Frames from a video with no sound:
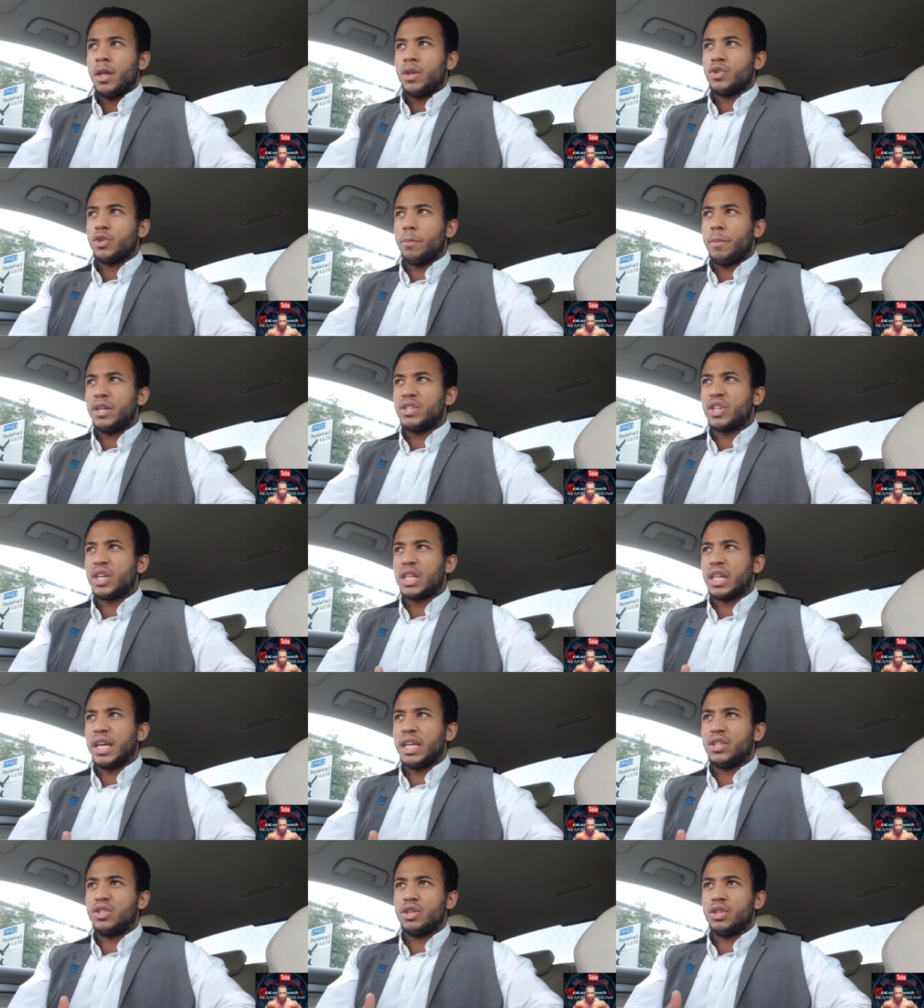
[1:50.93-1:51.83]
So
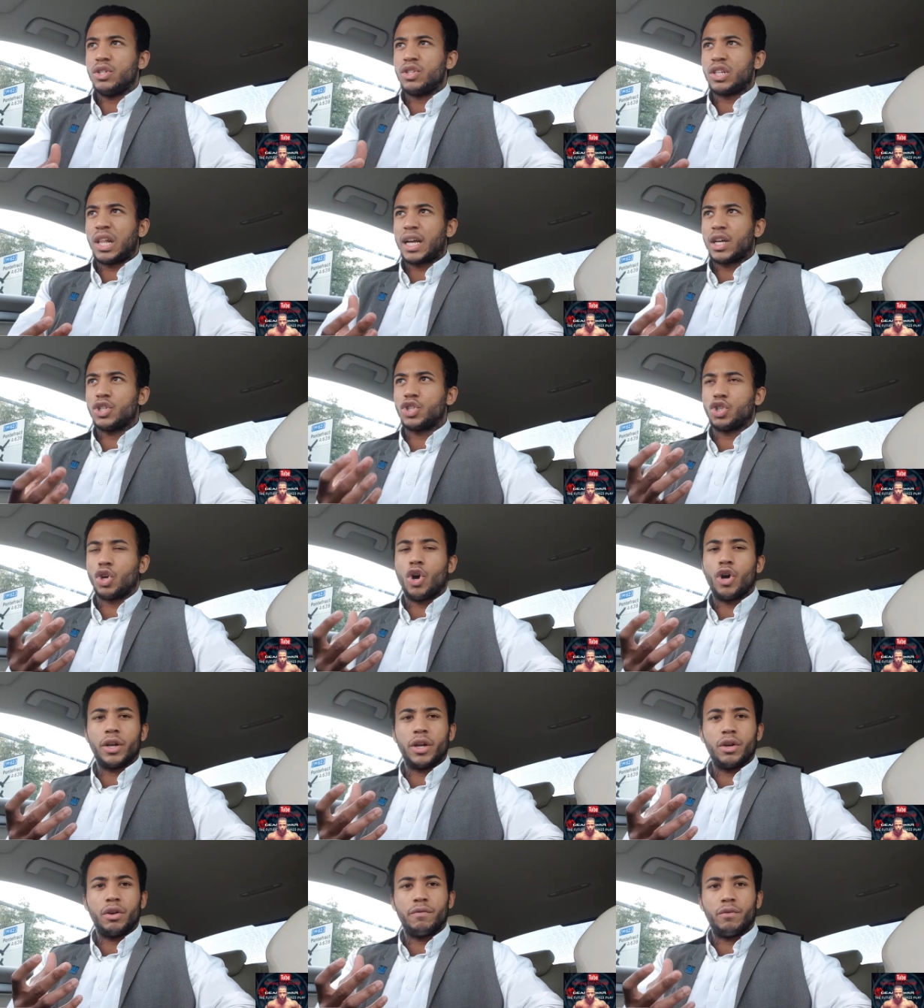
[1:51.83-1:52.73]
basically, it's like a
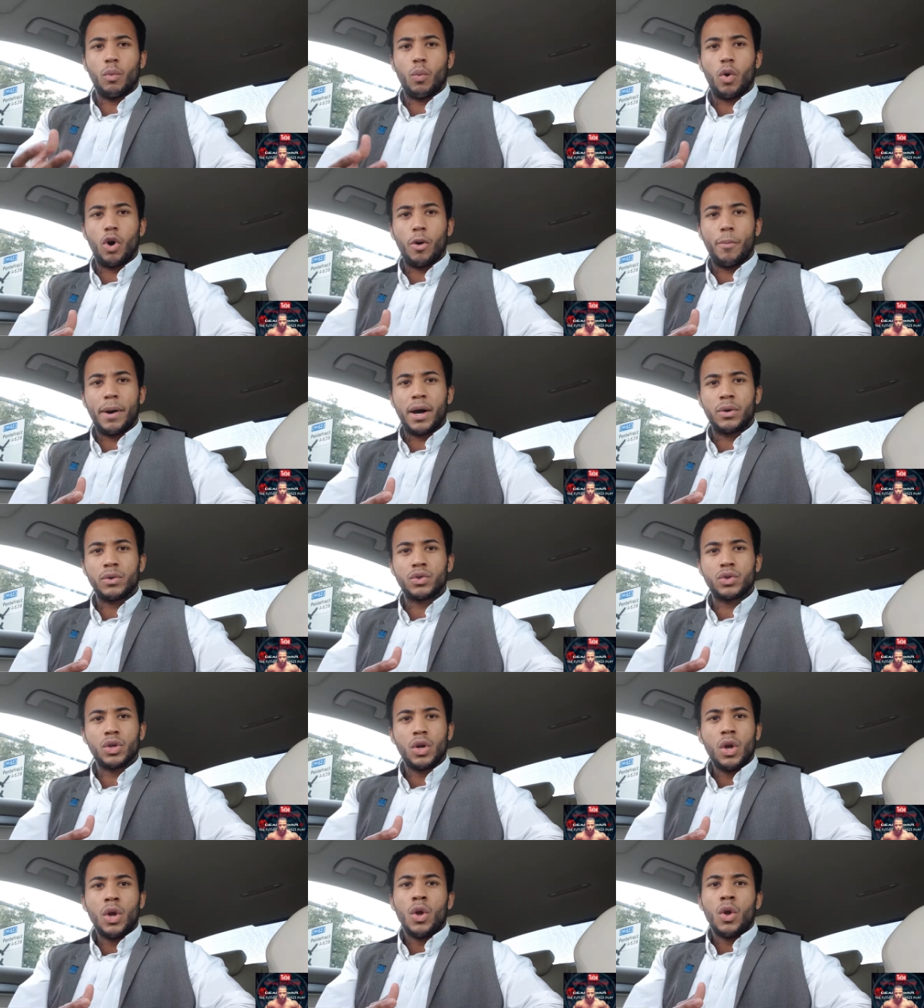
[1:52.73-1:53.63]
shortening of the wall
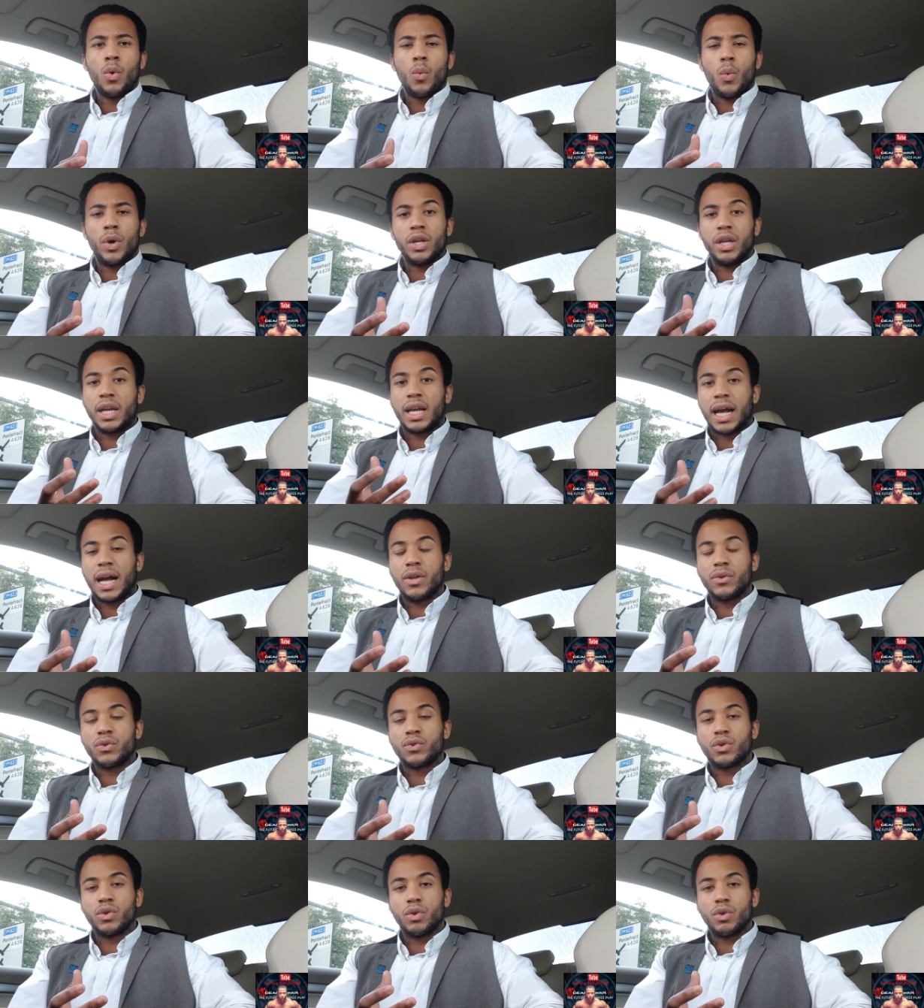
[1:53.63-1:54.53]
bounce. When you
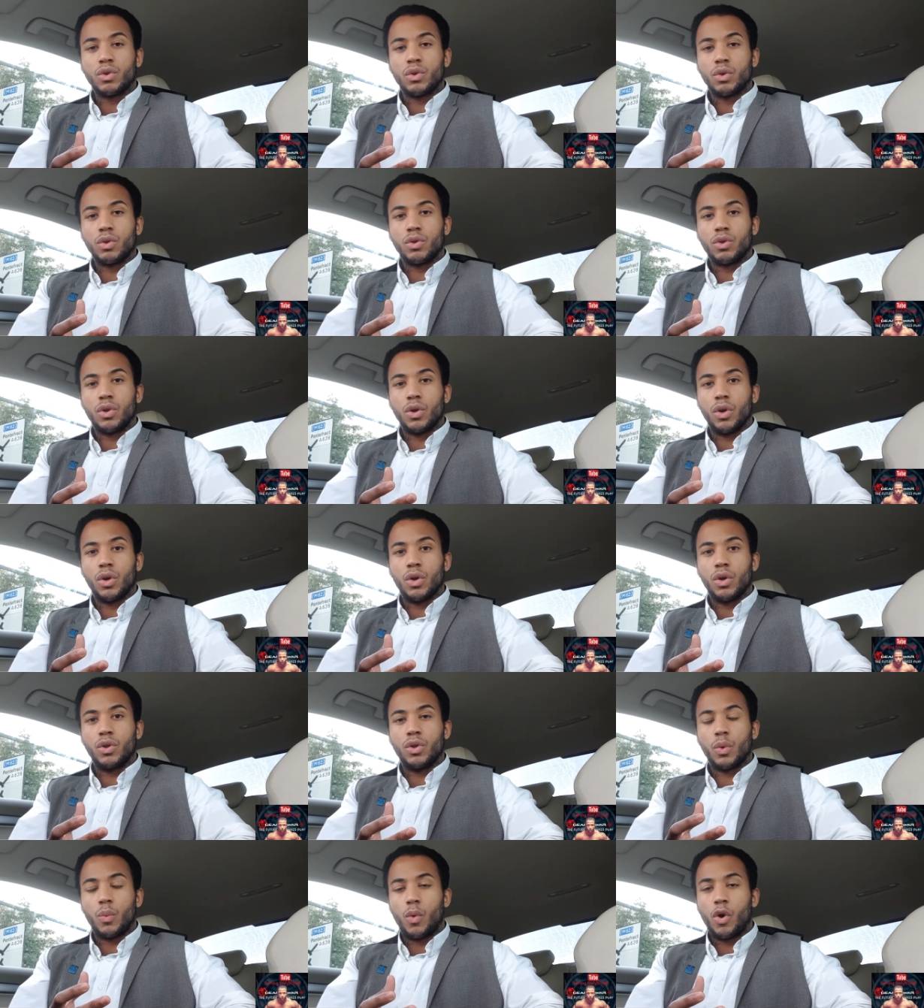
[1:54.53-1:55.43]
cancel
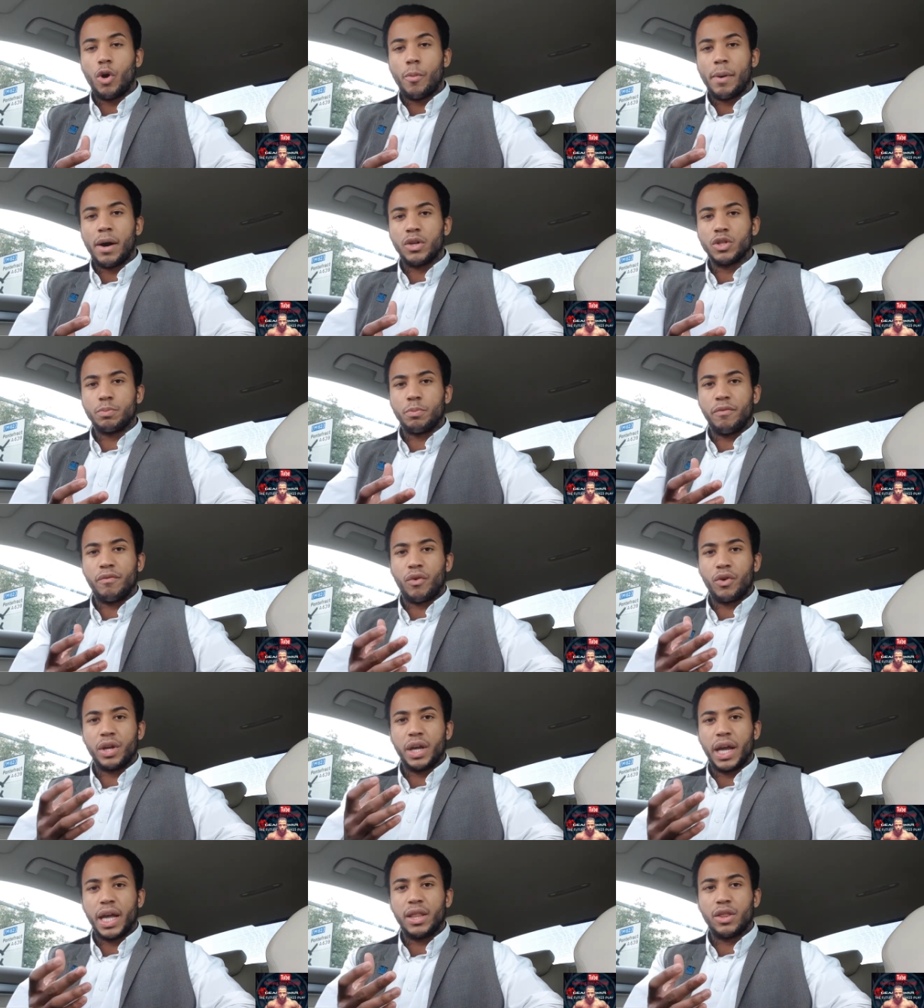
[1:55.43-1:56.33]
the the wall bounce
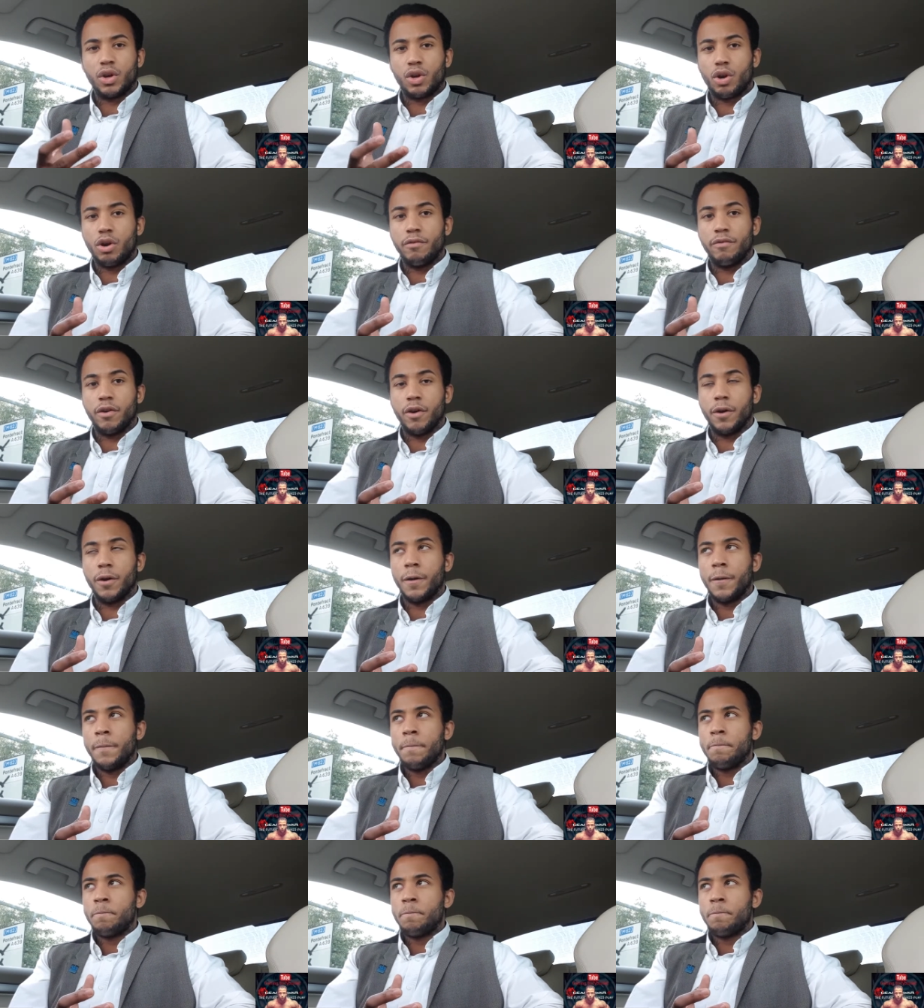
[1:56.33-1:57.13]
before you hit the cover,